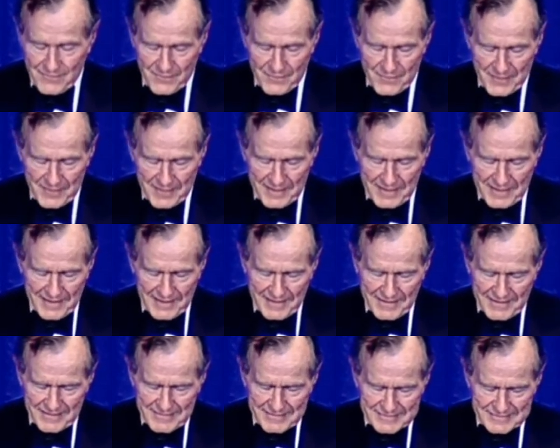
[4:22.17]

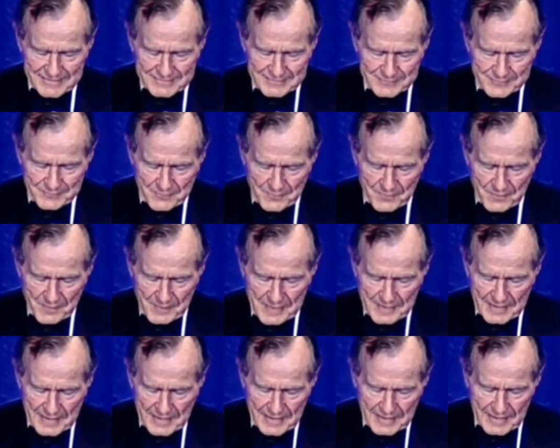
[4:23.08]

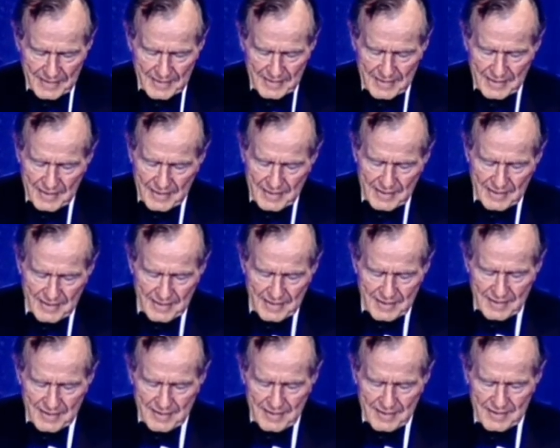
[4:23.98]

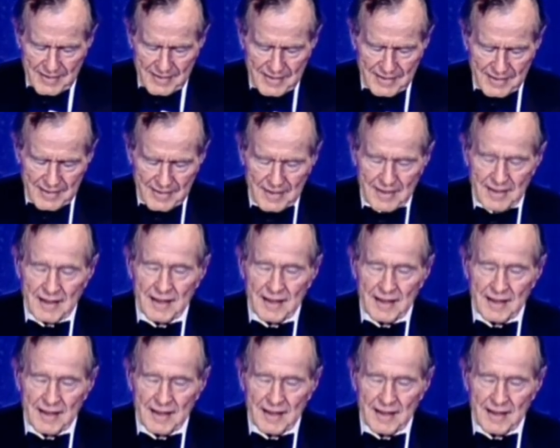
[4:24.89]
No one is speaking in this clip.